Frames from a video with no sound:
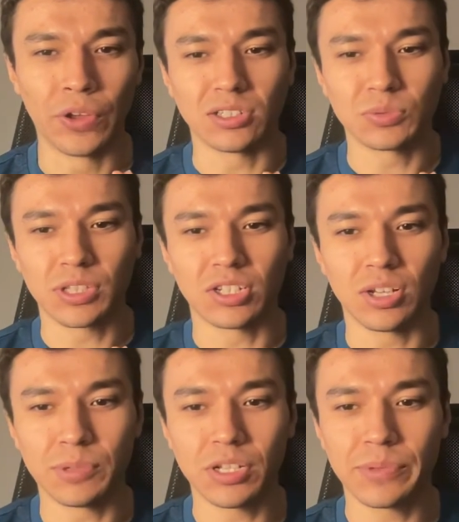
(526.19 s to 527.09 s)
Comes with the
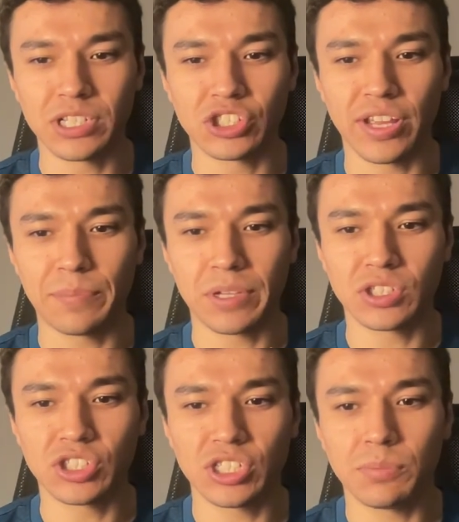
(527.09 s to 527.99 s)
WWE
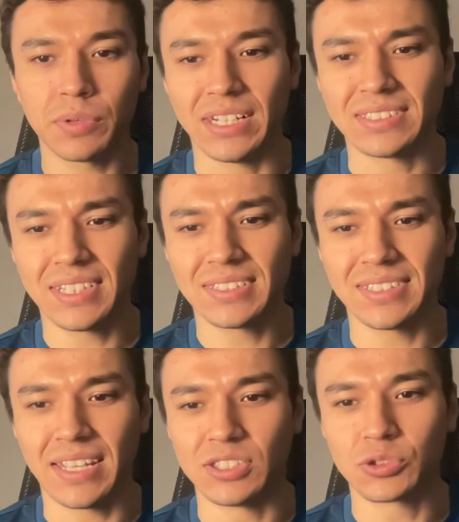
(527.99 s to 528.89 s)
Championship. And it
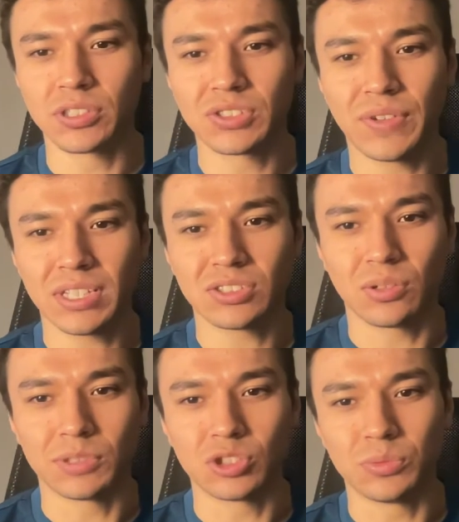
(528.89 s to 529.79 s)
says entrance vest,
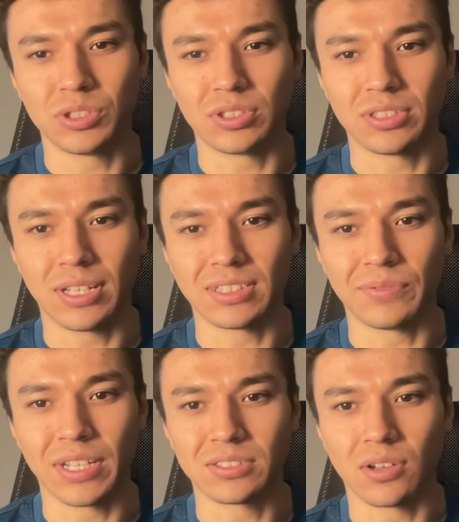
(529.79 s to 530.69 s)
so I'm assuming you can take the
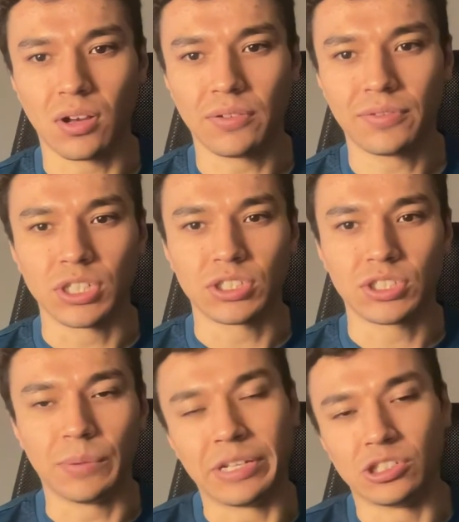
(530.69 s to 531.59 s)
vest off,
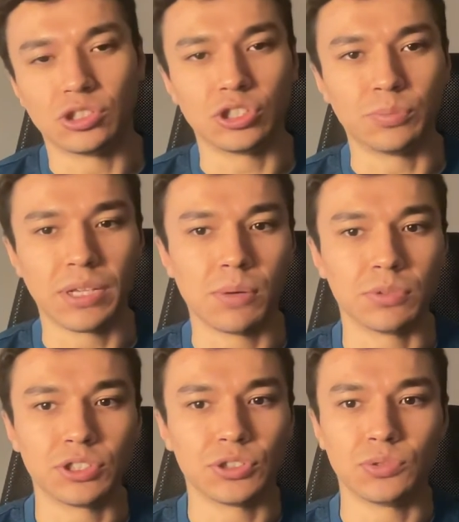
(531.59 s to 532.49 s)
which, I mean, you should be
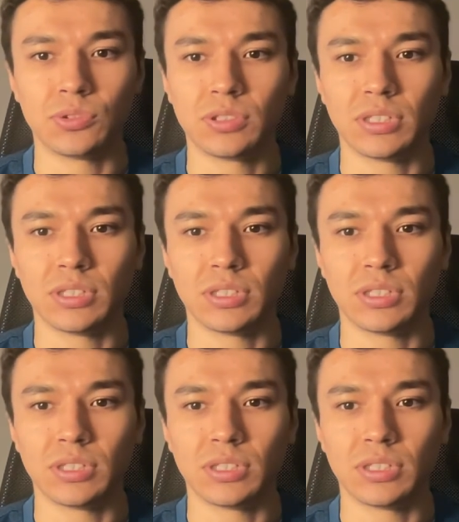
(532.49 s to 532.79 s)
able to.